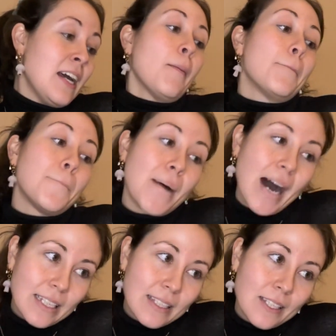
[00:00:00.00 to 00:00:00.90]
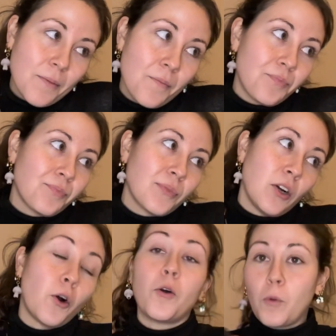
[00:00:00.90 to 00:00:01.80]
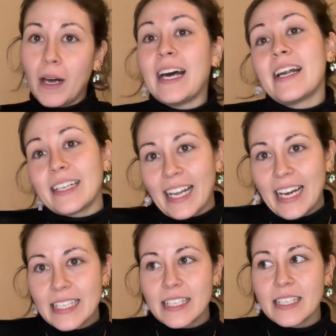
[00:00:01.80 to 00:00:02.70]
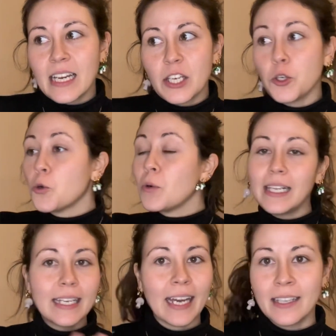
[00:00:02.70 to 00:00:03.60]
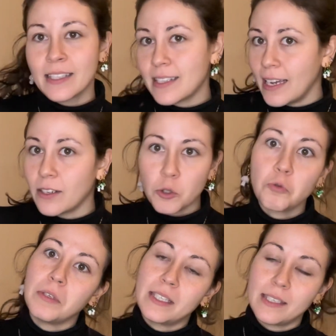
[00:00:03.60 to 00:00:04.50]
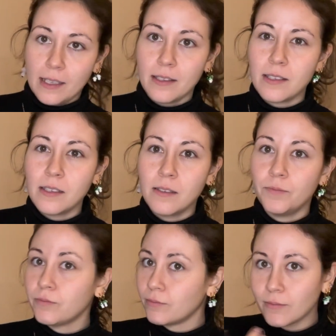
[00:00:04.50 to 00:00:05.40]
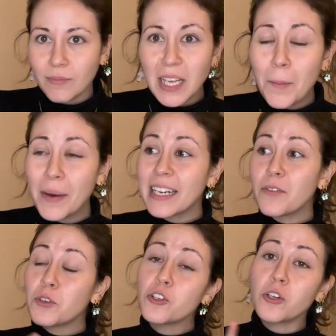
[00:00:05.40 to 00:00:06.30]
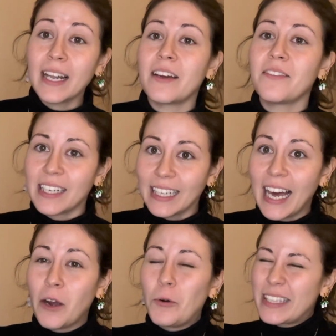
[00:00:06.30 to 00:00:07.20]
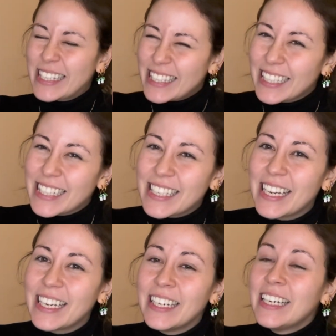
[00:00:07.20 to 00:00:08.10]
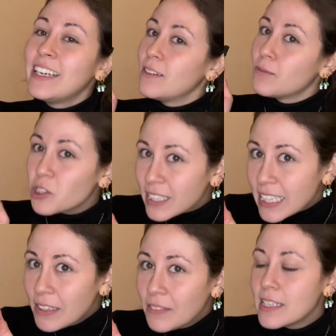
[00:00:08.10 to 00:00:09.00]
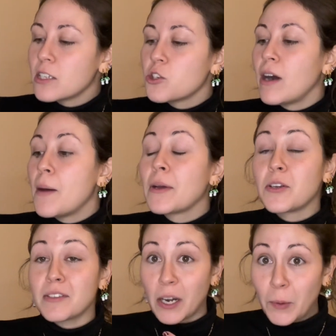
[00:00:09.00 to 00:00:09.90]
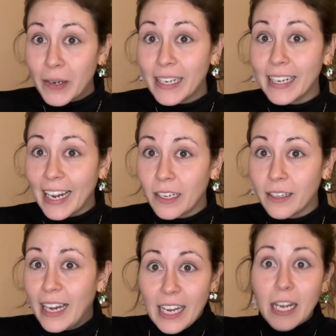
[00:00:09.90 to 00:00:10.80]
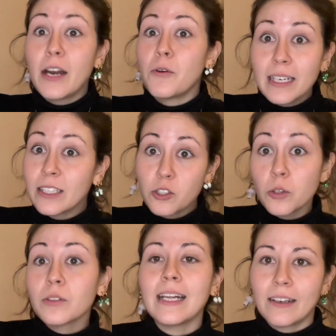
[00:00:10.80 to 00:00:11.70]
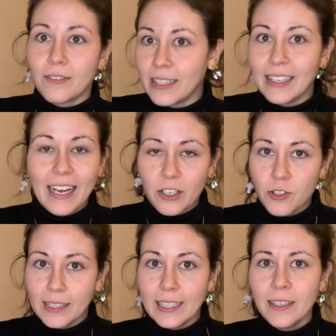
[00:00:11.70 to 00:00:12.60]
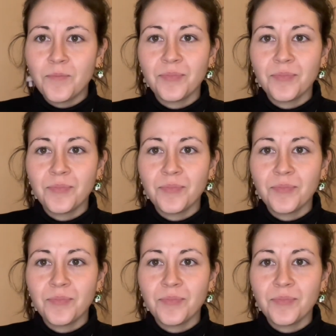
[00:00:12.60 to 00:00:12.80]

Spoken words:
But, or well, unless you really can't stand sweet scents. But if you don't like vanilla, I would still say give this a try, because I really like, I really don't like vanilla actually.